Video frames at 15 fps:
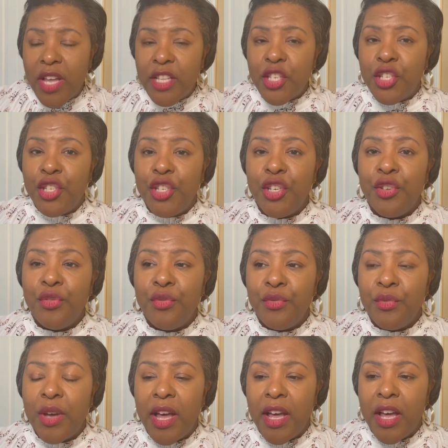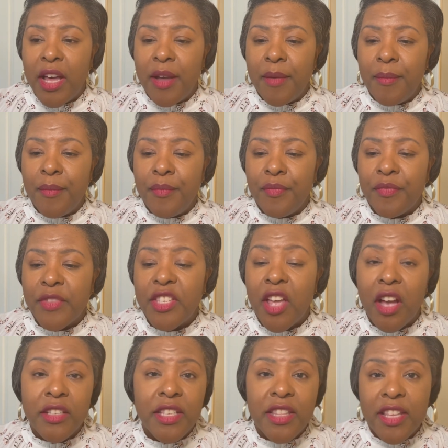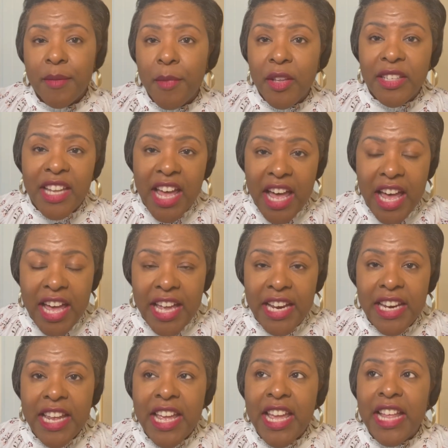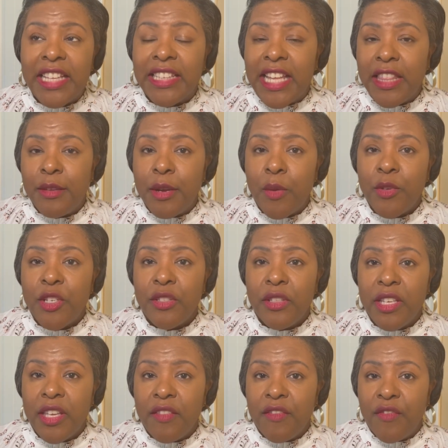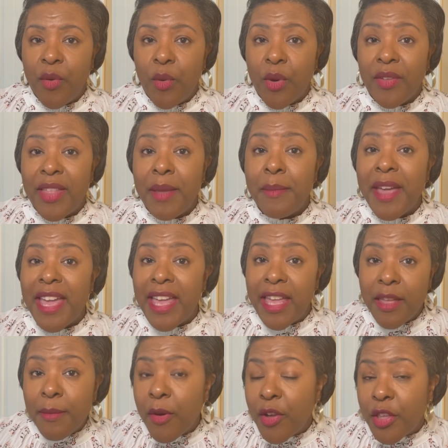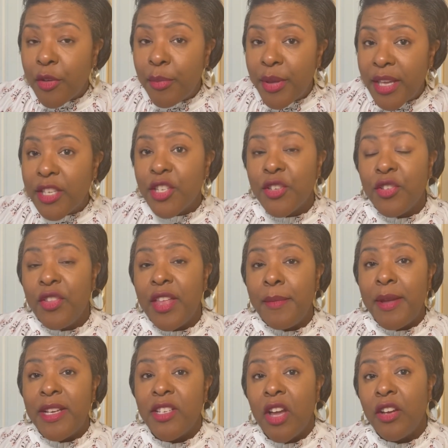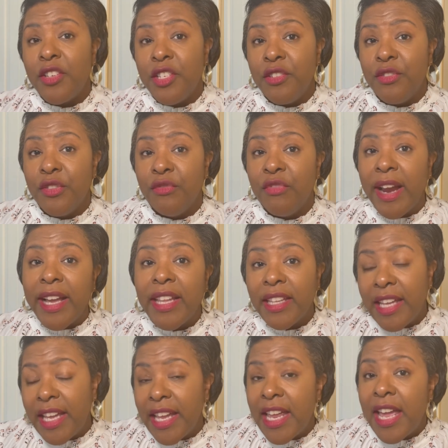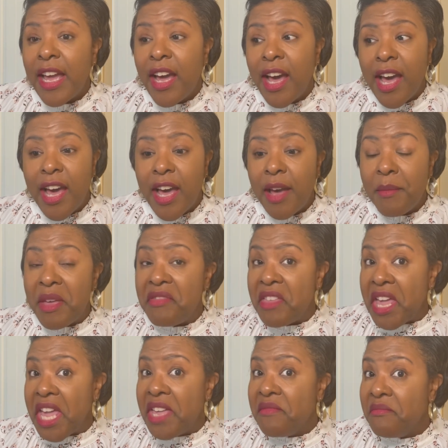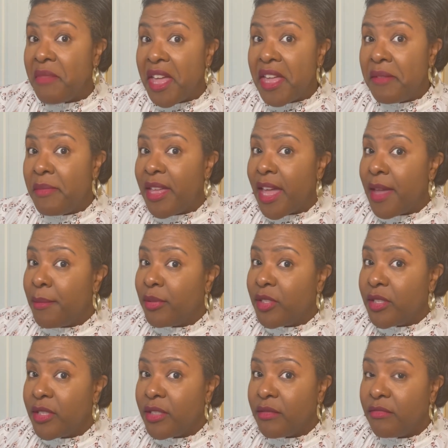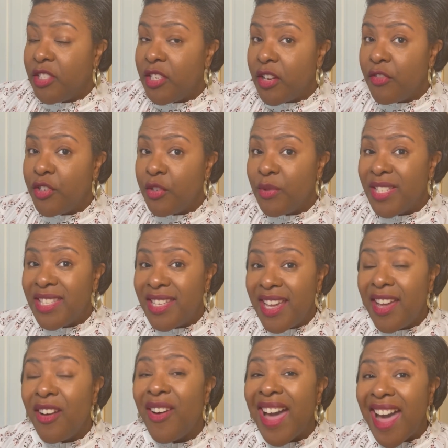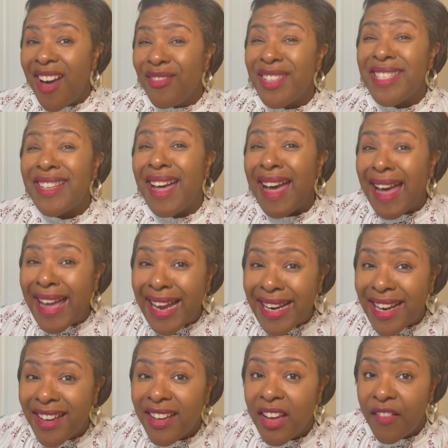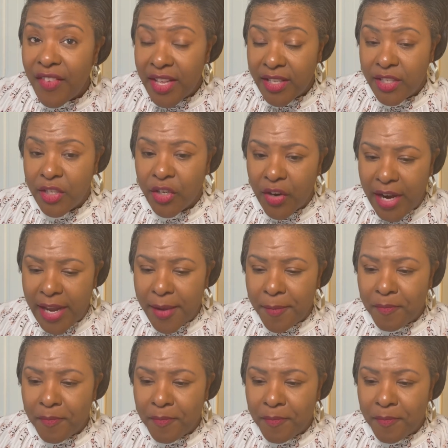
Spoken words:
you talk to them online, let them know what you're looking for. They may email you pictures, or they may talk to you directly, and they may be able to, do a sale outside of Instagram.